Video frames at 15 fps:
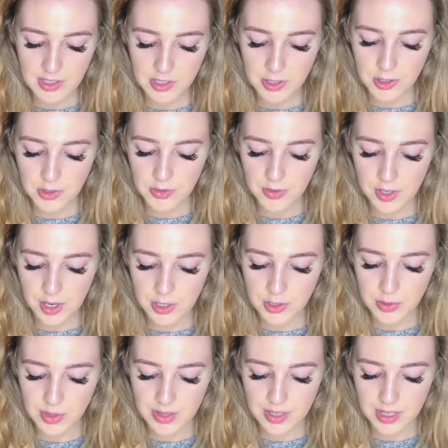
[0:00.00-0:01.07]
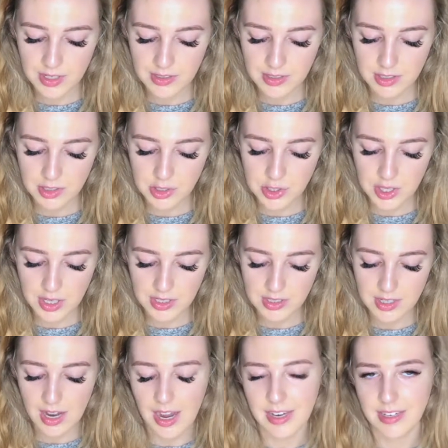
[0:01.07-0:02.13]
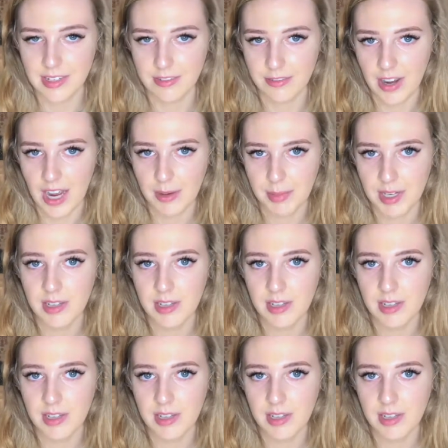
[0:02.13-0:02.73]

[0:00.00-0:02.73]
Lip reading: excuse for not doing things is just I didn't vibe